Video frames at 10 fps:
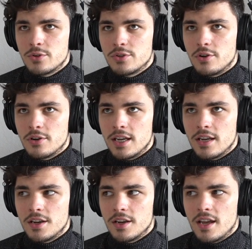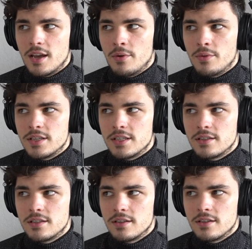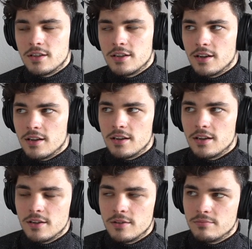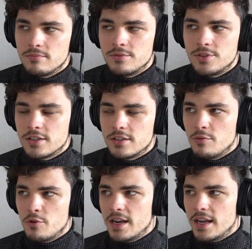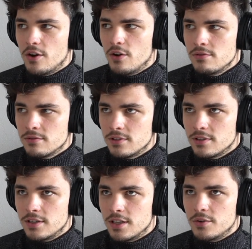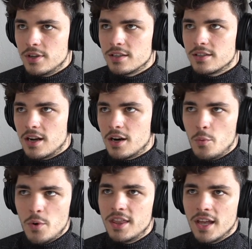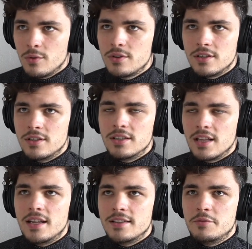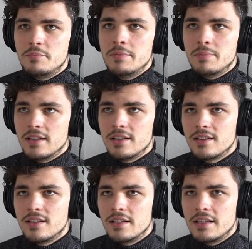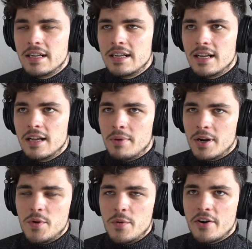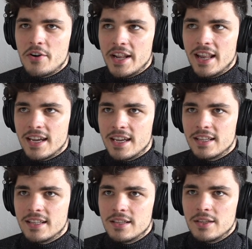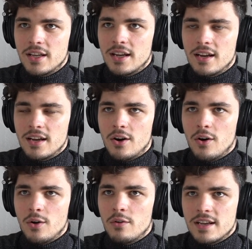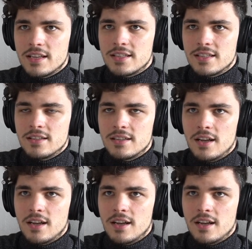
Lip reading: was talking about this just a moment ago, that you can start without the talented people. But we were really lucky that all of us,